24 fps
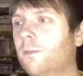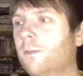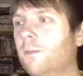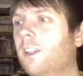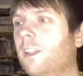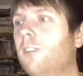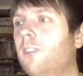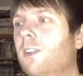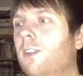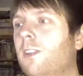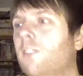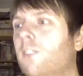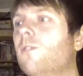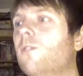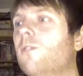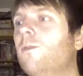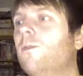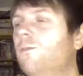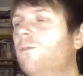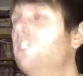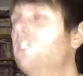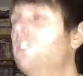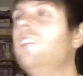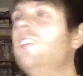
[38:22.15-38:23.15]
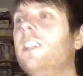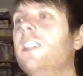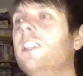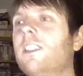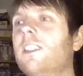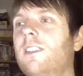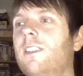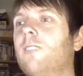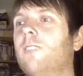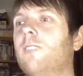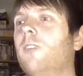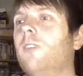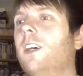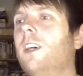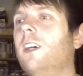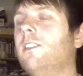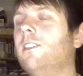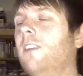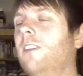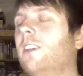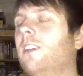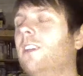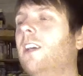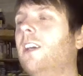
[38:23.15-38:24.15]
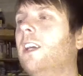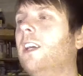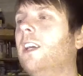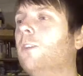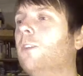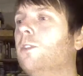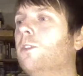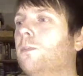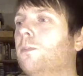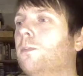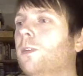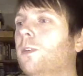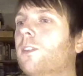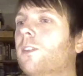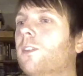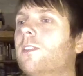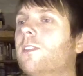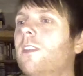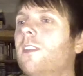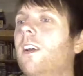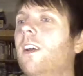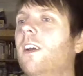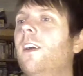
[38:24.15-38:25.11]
giving ridiculous advice like that in quiz books?